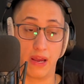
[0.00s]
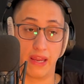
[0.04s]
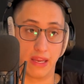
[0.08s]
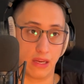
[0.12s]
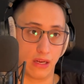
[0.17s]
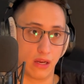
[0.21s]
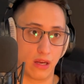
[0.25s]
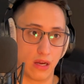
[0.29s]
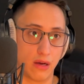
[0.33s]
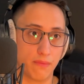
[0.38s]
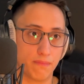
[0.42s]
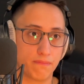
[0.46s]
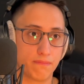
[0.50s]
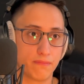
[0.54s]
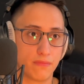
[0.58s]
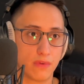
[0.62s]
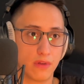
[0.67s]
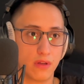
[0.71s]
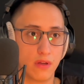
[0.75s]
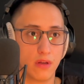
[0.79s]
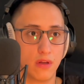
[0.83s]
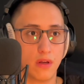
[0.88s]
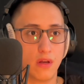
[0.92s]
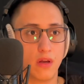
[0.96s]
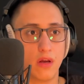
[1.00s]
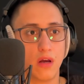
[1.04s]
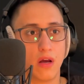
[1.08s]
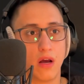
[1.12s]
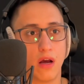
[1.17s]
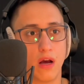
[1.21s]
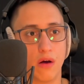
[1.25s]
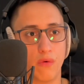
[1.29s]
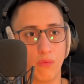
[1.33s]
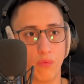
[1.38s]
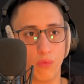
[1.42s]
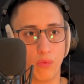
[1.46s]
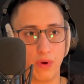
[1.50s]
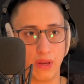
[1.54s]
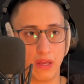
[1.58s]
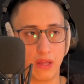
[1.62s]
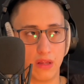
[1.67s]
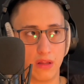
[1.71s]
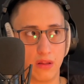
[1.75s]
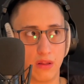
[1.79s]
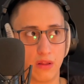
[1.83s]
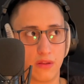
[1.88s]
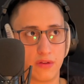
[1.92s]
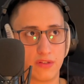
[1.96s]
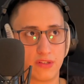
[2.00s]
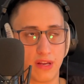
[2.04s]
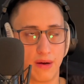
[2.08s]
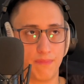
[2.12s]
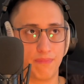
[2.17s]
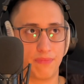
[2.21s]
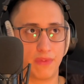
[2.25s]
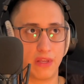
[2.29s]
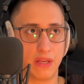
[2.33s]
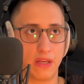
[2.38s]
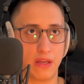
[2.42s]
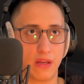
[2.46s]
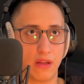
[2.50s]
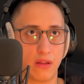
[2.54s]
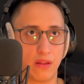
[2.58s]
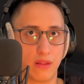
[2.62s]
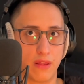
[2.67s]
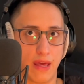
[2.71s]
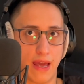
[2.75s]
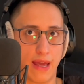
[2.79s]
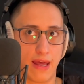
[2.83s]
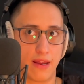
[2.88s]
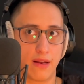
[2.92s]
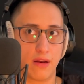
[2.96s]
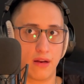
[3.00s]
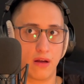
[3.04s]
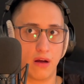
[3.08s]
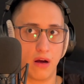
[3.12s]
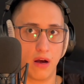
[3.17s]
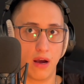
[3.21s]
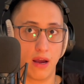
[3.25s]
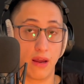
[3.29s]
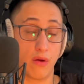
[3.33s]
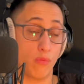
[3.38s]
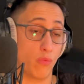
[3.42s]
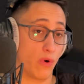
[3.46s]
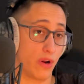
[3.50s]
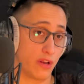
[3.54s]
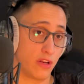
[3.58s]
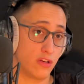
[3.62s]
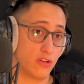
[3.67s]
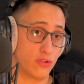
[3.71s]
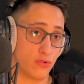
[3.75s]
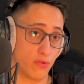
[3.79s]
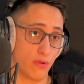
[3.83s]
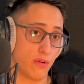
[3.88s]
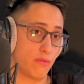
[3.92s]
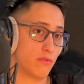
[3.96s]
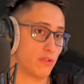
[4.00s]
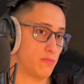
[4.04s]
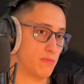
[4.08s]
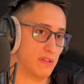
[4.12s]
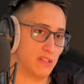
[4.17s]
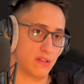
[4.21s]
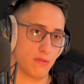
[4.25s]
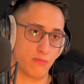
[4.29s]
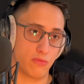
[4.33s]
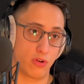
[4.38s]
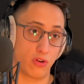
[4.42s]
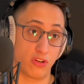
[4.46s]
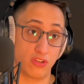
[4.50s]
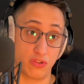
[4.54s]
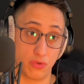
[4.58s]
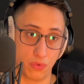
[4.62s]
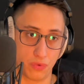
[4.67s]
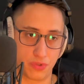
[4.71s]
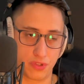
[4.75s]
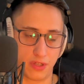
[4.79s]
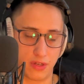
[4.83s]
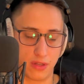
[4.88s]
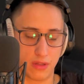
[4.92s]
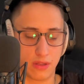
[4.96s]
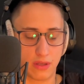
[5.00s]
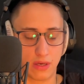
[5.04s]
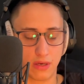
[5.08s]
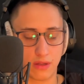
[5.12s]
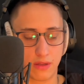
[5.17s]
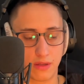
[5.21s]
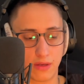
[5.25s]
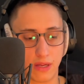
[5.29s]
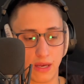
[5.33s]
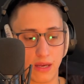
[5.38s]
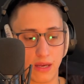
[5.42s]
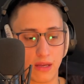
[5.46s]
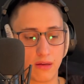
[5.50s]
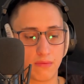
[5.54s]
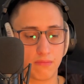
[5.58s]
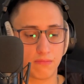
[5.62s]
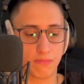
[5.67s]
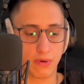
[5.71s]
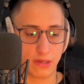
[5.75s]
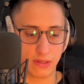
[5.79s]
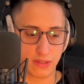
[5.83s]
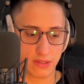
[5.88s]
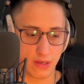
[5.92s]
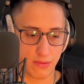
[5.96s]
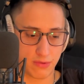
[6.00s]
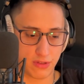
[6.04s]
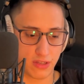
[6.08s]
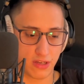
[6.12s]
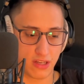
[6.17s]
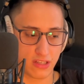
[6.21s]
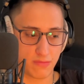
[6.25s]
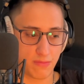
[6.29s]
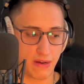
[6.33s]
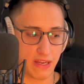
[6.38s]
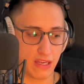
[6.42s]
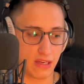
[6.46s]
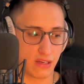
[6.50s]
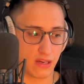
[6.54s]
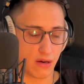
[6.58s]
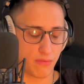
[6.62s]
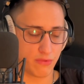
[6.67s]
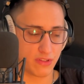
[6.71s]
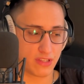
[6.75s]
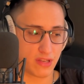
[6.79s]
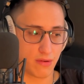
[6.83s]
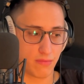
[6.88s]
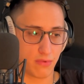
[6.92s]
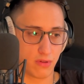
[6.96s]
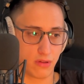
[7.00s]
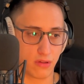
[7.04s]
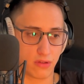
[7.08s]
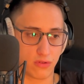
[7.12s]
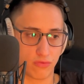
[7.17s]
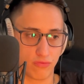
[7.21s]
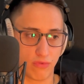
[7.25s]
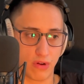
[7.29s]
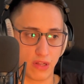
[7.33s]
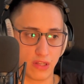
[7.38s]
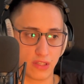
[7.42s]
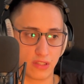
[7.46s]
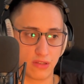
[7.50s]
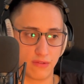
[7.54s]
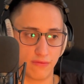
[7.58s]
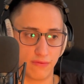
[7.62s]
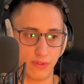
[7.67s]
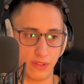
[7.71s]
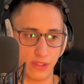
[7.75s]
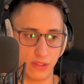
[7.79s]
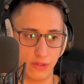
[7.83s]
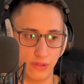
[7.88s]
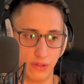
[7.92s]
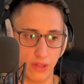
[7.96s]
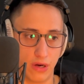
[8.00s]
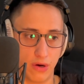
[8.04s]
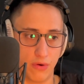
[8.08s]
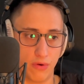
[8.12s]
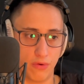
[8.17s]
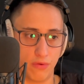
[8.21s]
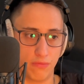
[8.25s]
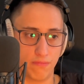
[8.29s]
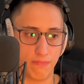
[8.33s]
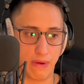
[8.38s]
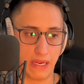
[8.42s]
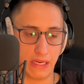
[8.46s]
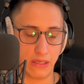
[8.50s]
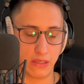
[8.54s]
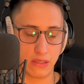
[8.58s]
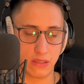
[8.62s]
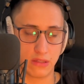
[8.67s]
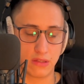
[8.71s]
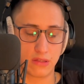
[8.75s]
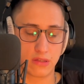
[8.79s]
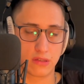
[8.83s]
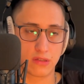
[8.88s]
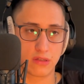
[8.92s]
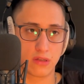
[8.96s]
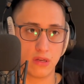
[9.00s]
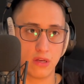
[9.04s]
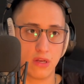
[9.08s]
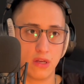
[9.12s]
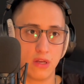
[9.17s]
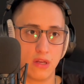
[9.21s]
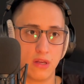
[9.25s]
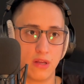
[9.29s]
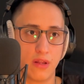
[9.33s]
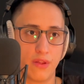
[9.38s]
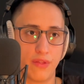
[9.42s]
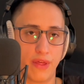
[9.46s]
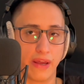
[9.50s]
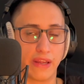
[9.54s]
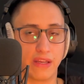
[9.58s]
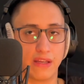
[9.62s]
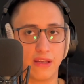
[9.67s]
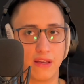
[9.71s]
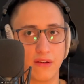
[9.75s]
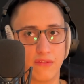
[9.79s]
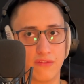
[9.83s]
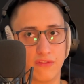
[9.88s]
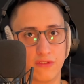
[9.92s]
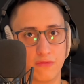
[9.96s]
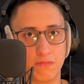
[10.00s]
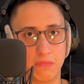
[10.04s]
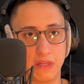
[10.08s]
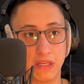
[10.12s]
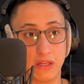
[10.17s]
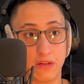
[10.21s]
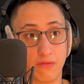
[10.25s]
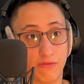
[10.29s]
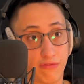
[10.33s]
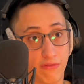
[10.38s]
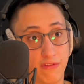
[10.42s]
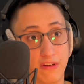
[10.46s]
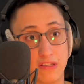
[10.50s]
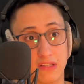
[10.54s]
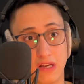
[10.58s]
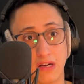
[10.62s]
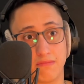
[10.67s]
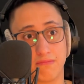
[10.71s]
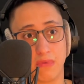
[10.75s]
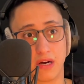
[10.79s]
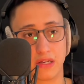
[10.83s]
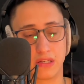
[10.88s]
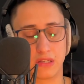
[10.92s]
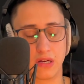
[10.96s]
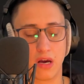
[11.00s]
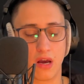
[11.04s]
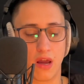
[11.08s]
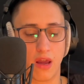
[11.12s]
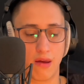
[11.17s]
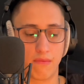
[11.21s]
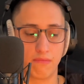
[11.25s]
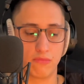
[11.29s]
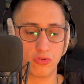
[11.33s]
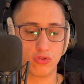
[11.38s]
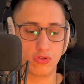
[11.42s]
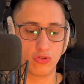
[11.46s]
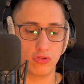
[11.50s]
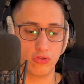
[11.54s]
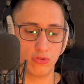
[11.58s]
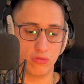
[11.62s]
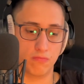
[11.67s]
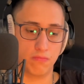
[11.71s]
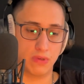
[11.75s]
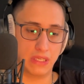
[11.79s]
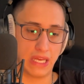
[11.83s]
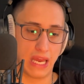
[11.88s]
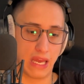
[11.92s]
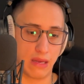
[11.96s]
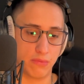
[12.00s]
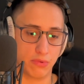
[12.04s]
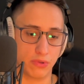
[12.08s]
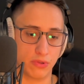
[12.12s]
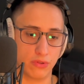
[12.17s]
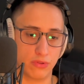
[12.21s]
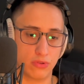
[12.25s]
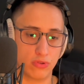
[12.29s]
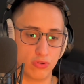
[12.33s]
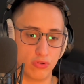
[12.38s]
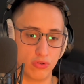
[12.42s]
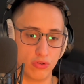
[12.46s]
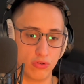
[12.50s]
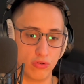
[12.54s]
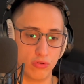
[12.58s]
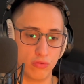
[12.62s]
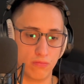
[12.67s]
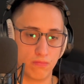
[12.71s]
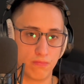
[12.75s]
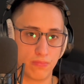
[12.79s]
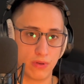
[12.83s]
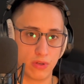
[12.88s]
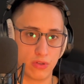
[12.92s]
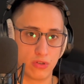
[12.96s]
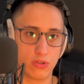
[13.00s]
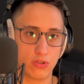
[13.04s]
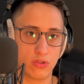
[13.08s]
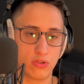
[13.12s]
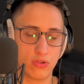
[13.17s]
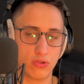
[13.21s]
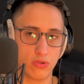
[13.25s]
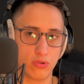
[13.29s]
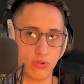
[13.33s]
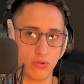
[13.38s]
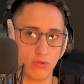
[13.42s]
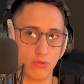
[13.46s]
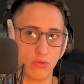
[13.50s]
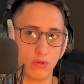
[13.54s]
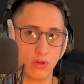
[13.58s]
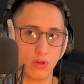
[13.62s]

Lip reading: income, with something that I, one, enjoy, which means I'm not exhausted at the end of the day, but subsidize my income with something that's relatively low maintenance that gives me and frees up my time to be able to pursue